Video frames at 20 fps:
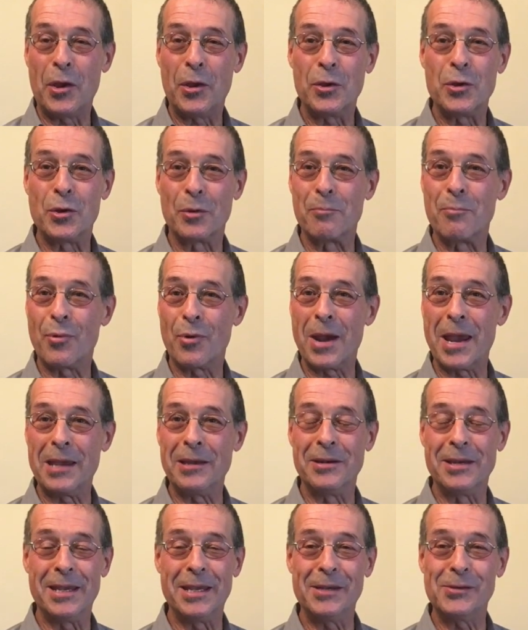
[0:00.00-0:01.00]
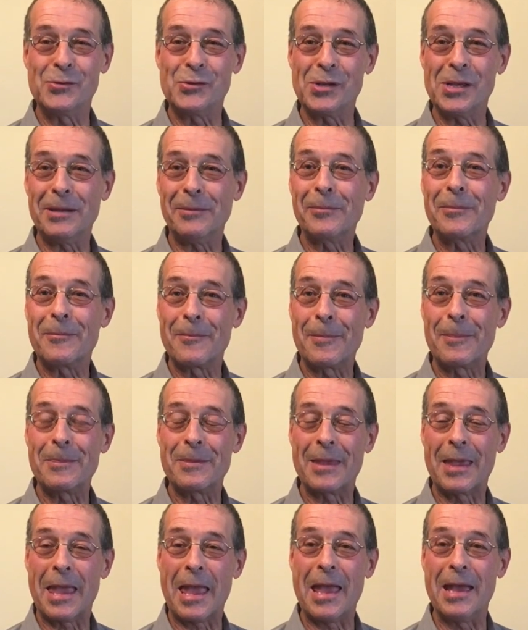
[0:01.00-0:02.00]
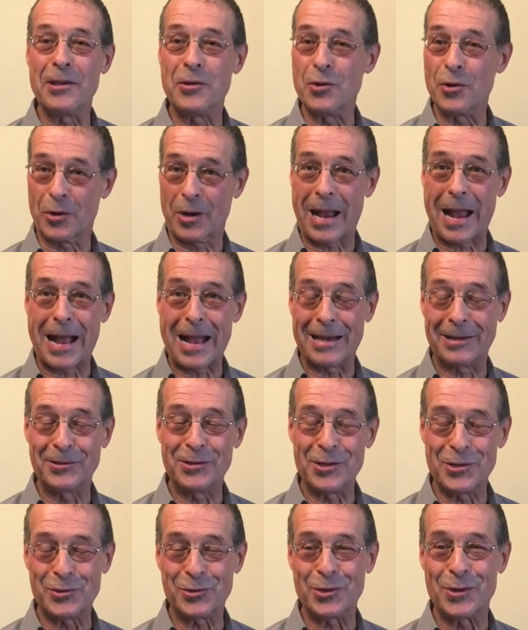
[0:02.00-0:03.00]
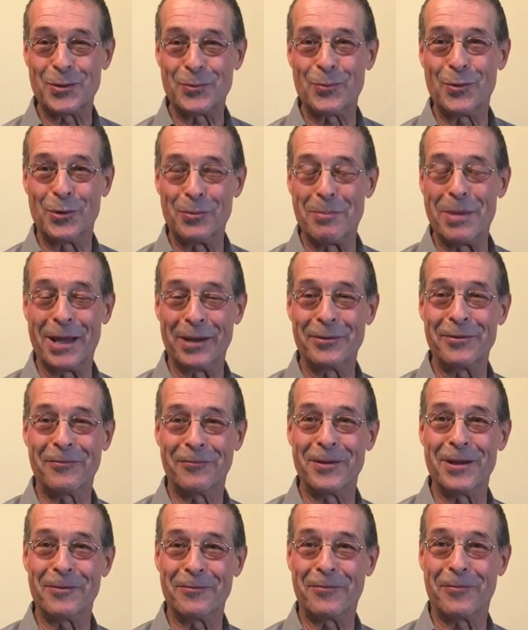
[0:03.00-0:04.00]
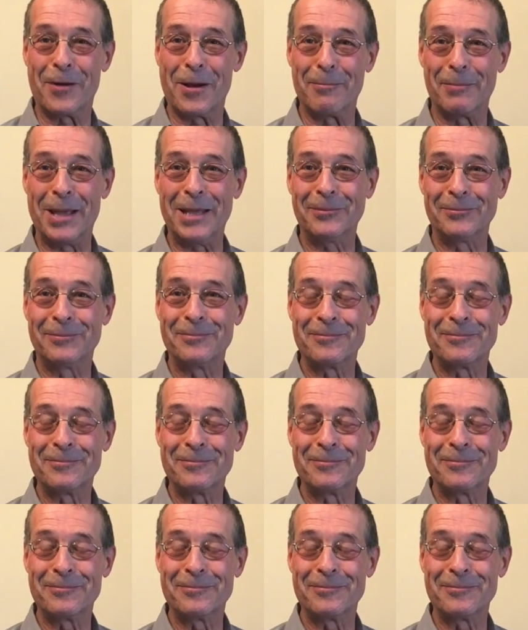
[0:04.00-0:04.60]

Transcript: Your brain needs it, and your cognition will benefit from it.